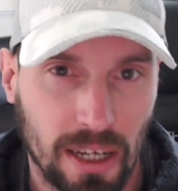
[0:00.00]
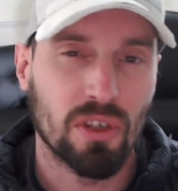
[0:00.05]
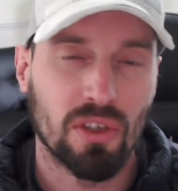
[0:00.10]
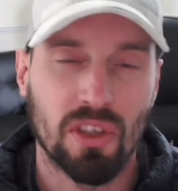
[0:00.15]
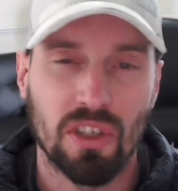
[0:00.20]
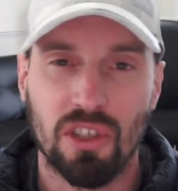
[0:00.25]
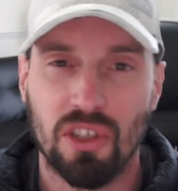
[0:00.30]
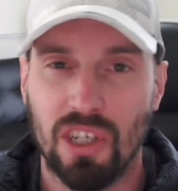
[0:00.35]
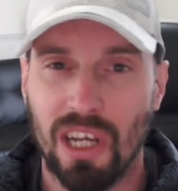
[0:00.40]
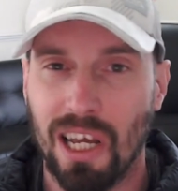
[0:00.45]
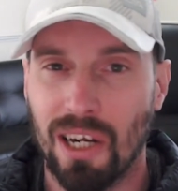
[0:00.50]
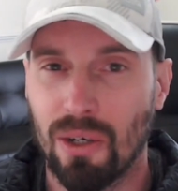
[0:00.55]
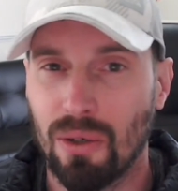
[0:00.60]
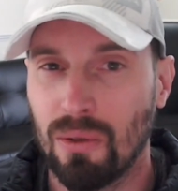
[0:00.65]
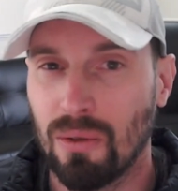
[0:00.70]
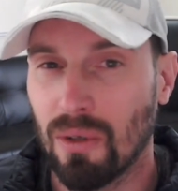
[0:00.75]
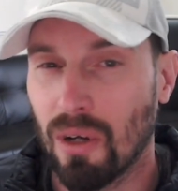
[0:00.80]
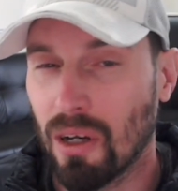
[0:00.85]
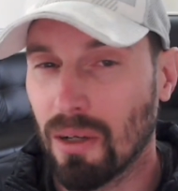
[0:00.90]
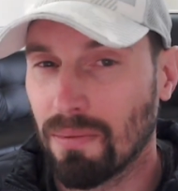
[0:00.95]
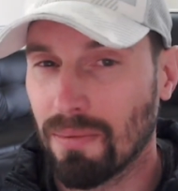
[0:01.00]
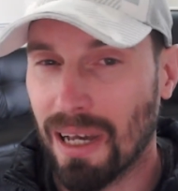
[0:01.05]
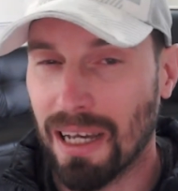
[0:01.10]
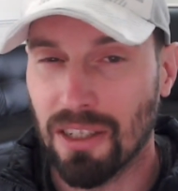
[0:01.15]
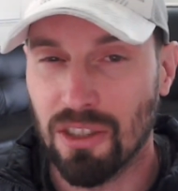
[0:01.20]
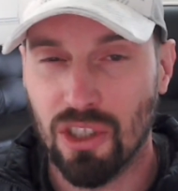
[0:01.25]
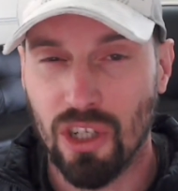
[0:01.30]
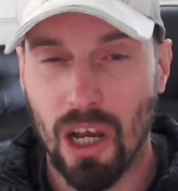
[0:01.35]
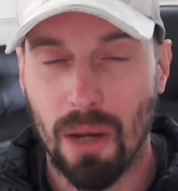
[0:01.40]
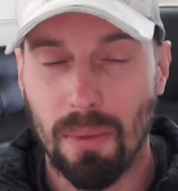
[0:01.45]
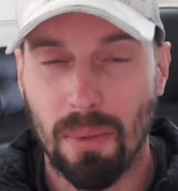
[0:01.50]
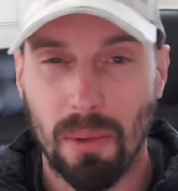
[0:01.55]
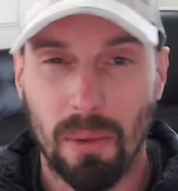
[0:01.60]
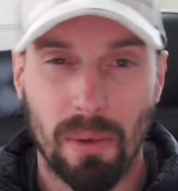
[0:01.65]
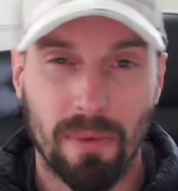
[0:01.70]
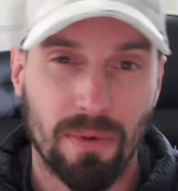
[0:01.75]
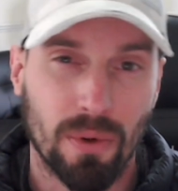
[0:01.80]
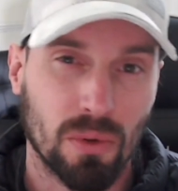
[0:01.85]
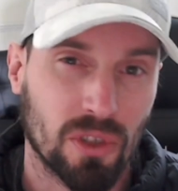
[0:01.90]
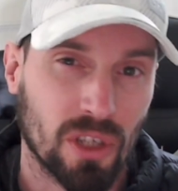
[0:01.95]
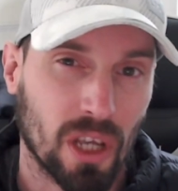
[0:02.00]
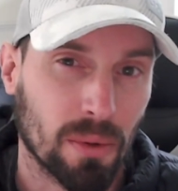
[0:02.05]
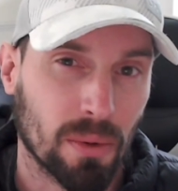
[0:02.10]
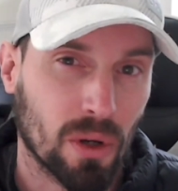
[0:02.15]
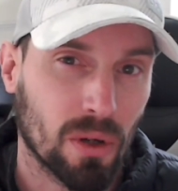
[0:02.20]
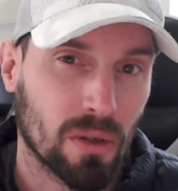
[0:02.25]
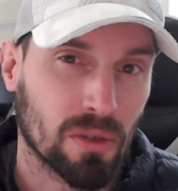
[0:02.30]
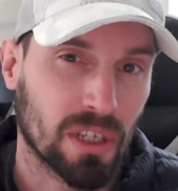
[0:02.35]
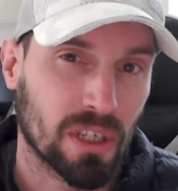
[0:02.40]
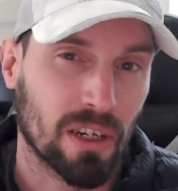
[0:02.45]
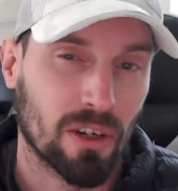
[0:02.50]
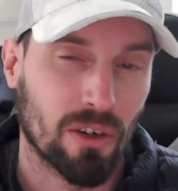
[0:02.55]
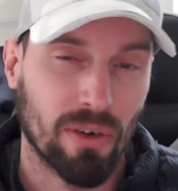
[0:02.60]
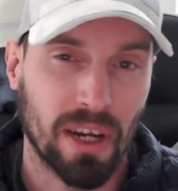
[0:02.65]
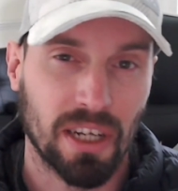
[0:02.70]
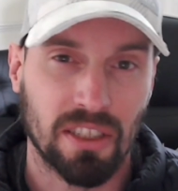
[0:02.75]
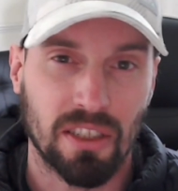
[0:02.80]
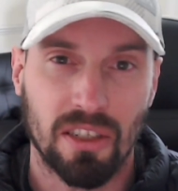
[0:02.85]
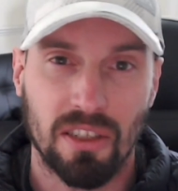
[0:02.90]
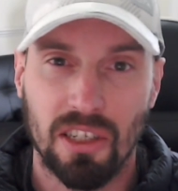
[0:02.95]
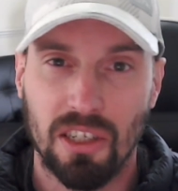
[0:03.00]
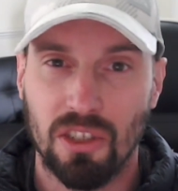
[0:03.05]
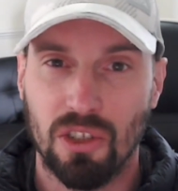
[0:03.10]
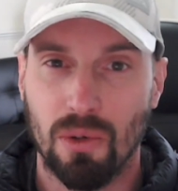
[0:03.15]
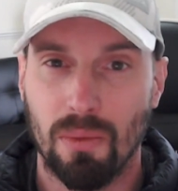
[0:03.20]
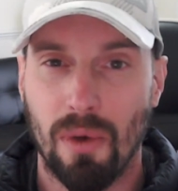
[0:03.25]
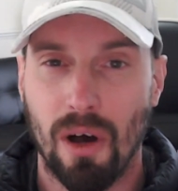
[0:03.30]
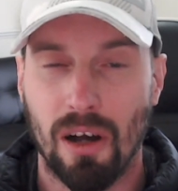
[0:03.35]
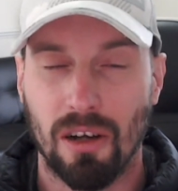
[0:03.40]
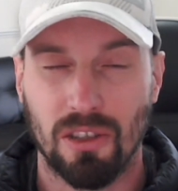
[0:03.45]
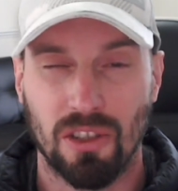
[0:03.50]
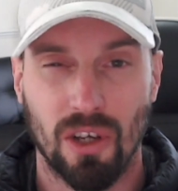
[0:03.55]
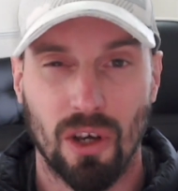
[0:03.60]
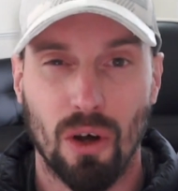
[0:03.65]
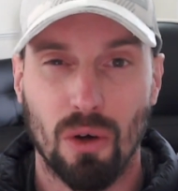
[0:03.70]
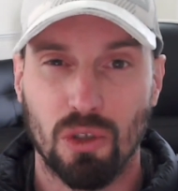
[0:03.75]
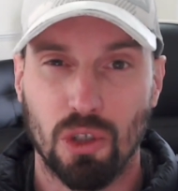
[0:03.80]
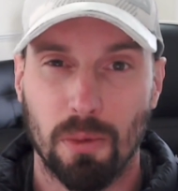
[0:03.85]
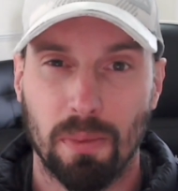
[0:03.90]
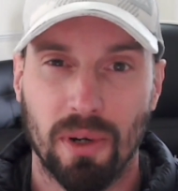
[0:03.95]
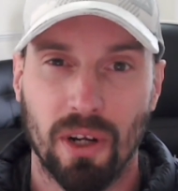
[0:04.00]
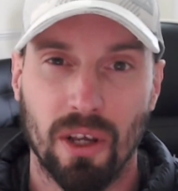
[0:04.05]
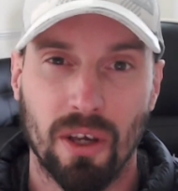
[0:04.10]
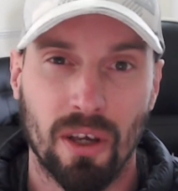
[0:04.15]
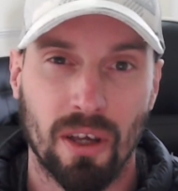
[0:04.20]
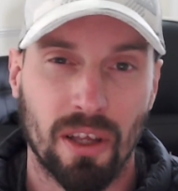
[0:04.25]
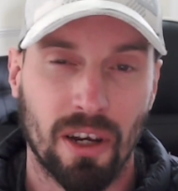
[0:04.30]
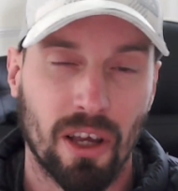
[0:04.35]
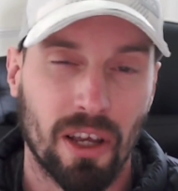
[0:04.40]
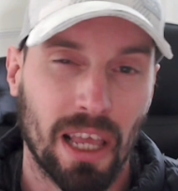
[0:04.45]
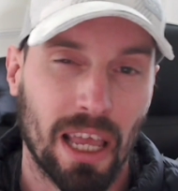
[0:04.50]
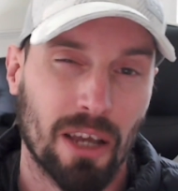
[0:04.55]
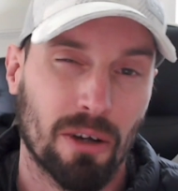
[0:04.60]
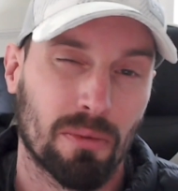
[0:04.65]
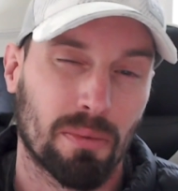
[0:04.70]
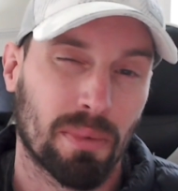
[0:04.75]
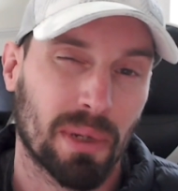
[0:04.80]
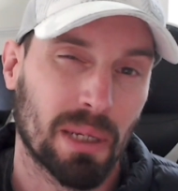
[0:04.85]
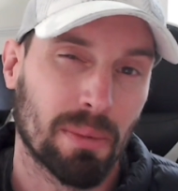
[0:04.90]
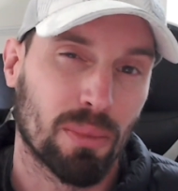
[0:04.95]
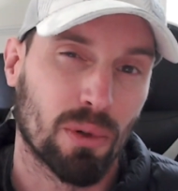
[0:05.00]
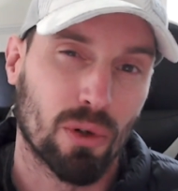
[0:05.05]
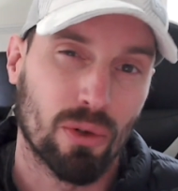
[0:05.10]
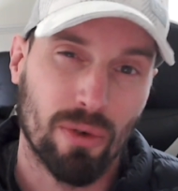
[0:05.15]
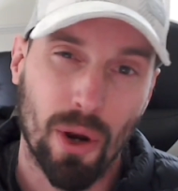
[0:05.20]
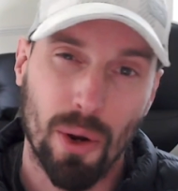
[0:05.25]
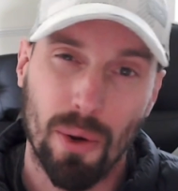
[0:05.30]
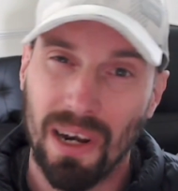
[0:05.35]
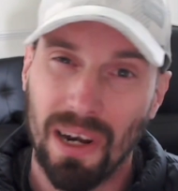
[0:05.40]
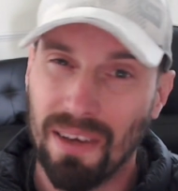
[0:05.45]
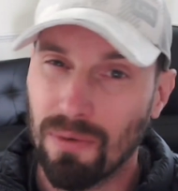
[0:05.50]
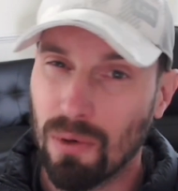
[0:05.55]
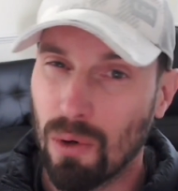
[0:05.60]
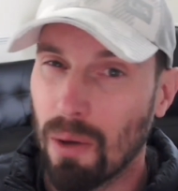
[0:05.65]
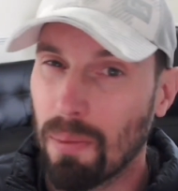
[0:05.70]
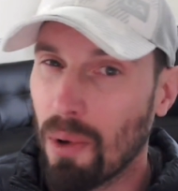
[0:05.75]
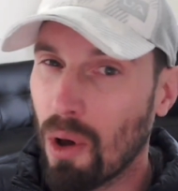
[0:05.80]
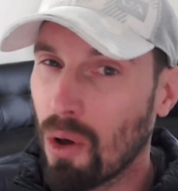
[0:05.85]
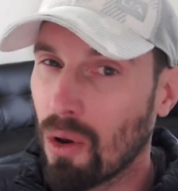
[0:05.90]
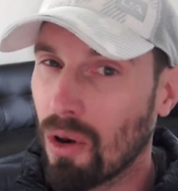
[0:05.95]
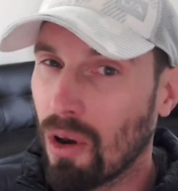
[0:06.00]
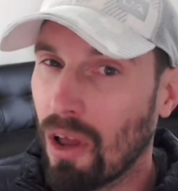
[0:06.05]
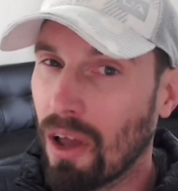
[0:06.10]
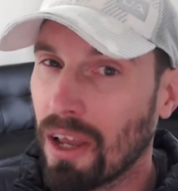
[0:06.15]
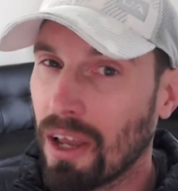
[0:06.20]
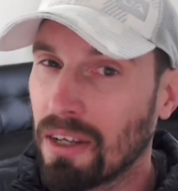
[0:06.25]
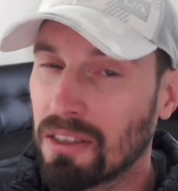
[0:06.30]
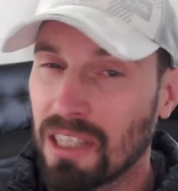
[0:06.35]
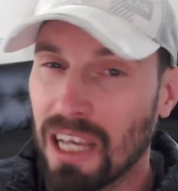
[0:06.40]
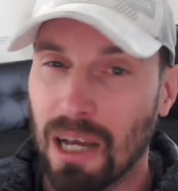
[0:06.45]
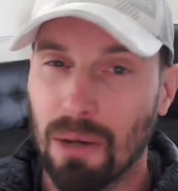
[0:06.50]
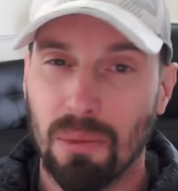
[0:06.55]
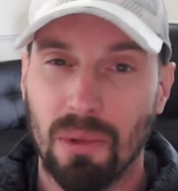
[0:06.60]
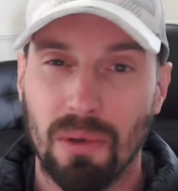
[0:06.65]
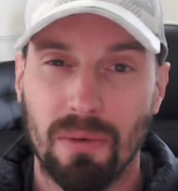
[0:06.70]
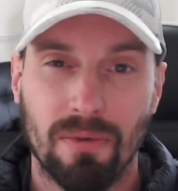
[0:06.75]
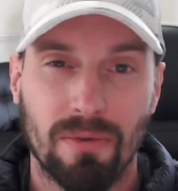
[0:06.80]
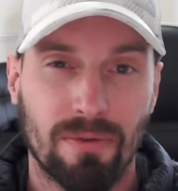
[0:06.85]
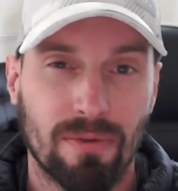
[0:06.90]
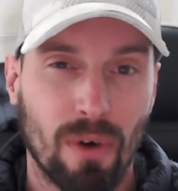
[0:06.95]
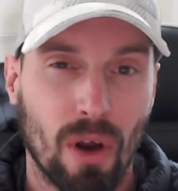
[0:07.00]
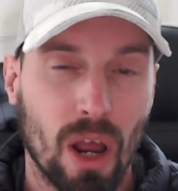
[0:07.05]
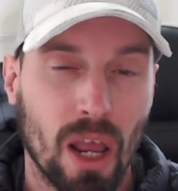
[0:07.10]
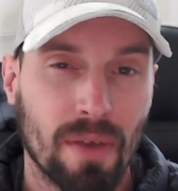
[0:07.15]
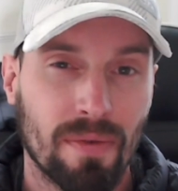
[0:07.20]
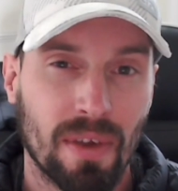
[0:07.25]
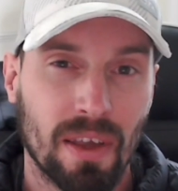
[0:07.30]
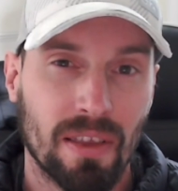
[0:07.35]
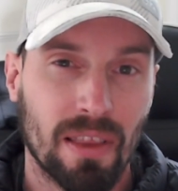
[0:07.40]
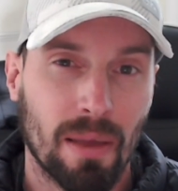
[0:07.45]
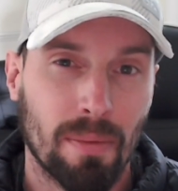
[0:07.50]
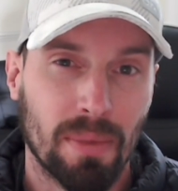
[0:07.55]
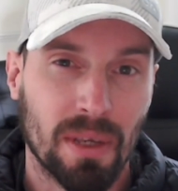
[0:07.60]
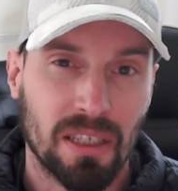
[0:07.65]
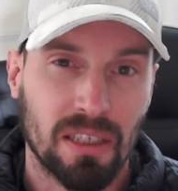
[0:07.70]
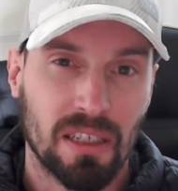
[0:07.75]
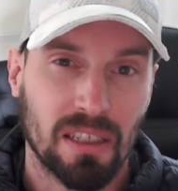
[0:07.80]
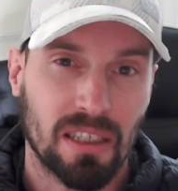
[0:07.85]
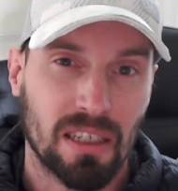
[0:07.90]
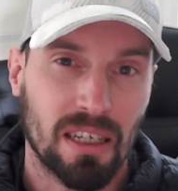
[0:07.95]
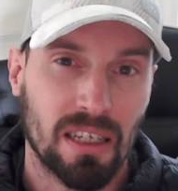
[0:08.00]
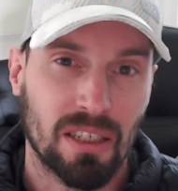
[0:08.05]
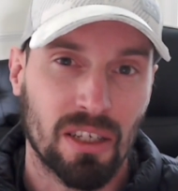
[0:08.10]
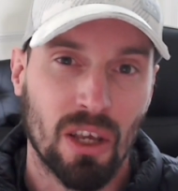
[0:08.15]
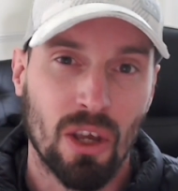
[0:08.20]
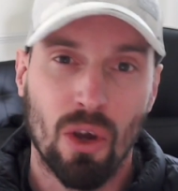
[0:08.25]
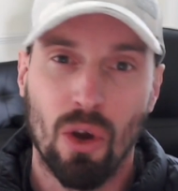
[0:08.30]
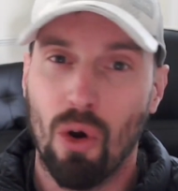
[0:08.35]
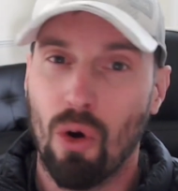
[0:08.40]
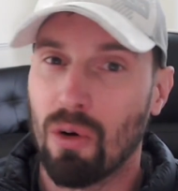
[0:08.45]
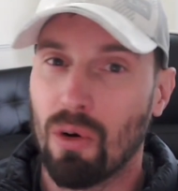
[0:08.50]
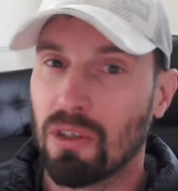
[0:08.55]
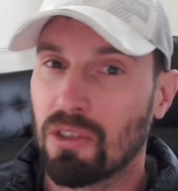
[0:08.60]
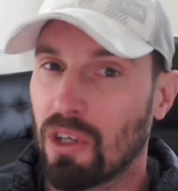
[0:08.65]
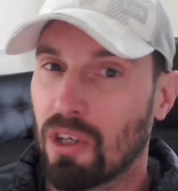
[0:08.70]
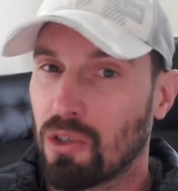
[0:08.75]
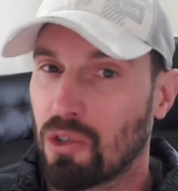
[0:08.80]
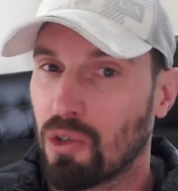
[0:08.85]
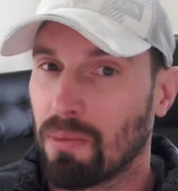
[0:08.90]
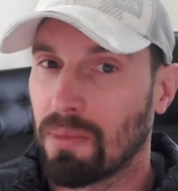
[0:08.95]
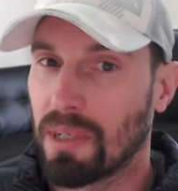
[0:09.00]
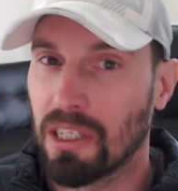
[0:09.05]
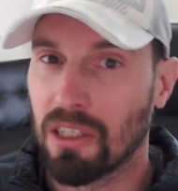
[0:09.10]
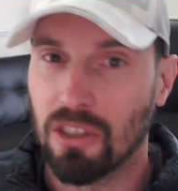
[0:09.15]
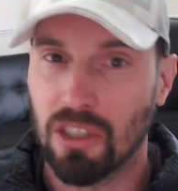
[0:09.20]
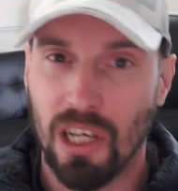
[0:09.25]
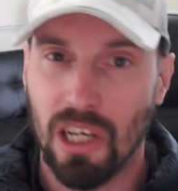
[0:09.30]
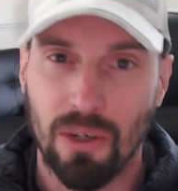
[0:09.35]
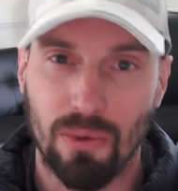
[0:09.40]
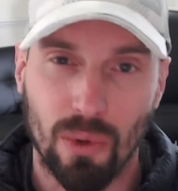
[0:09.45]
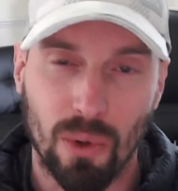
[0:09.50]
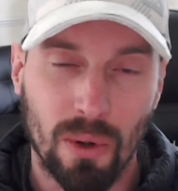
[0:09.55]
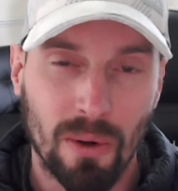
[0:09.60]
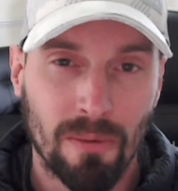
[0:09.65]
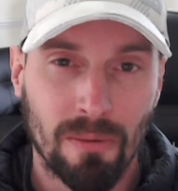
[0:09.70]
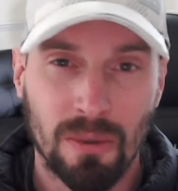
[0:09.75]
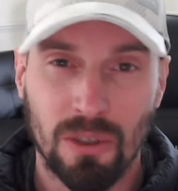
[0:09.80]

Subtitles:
To this channel, I'm Matt Jupp. I'm a full-time content creator, digital marketer, entrepreneur, and I help people grow and level up online to help them thrive in their businesses or in social media in general.